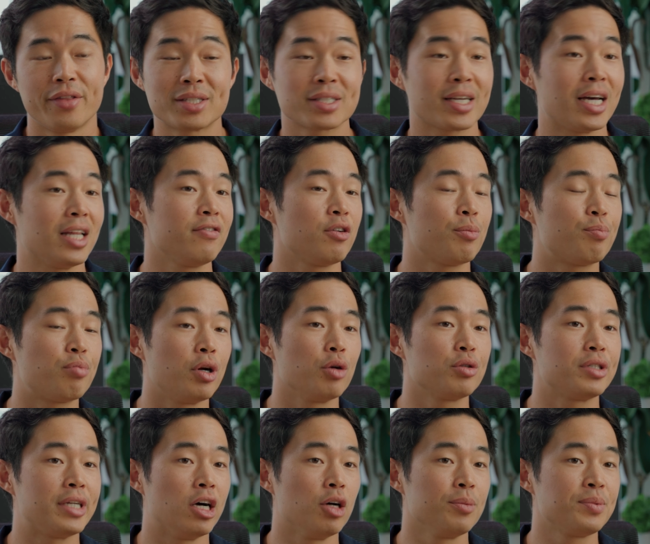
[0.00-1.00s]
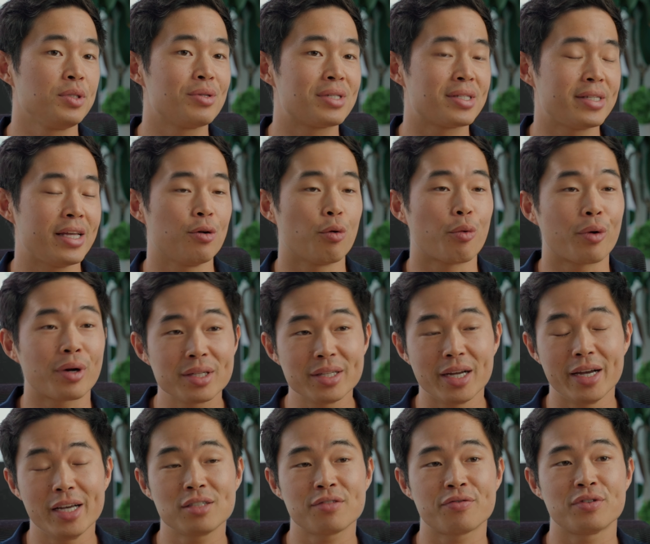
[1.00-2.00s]
This kind of approach helps you stay
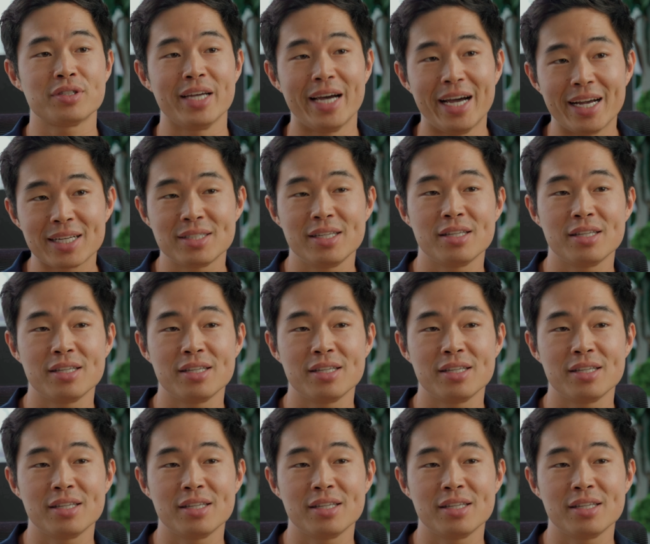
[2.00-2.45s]
organized for tax